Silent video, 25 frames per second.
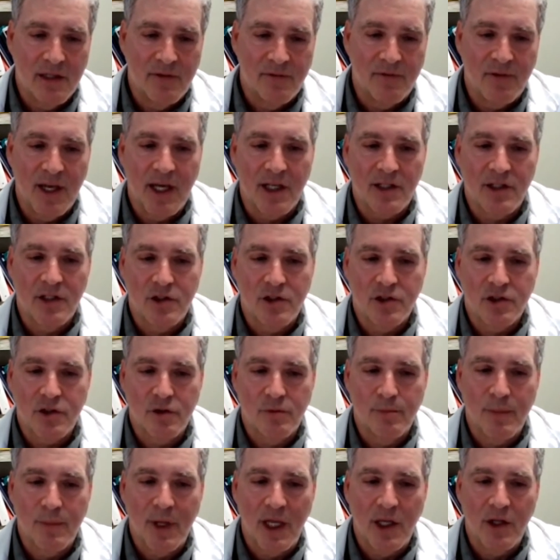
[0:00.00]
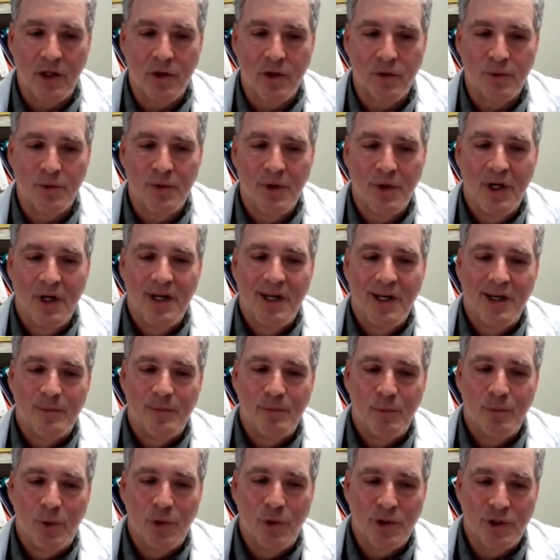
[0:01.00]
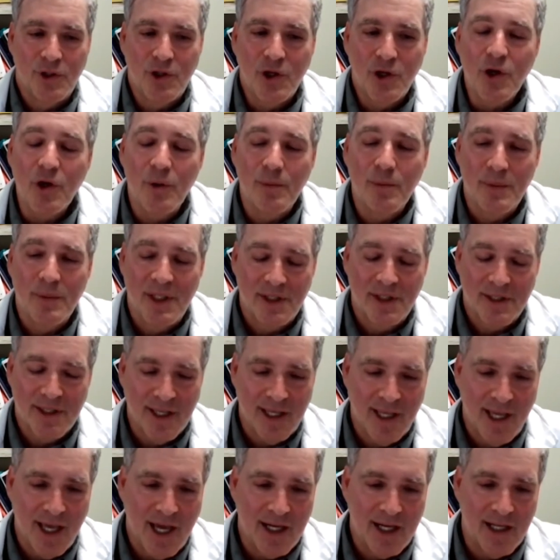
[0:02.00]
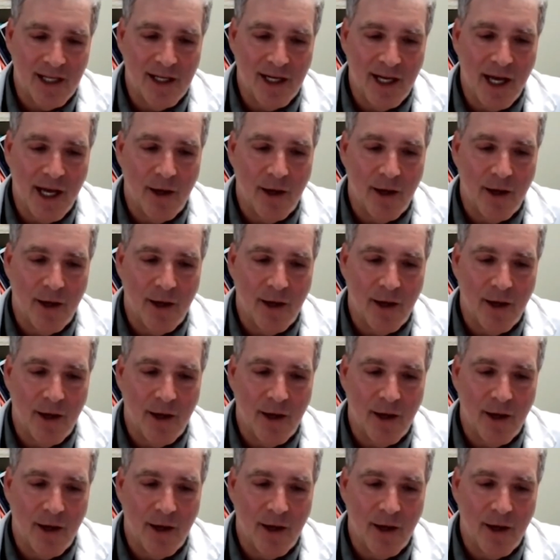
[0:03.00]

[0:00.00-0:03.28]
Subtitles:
In fact, it should make you more determined to get it.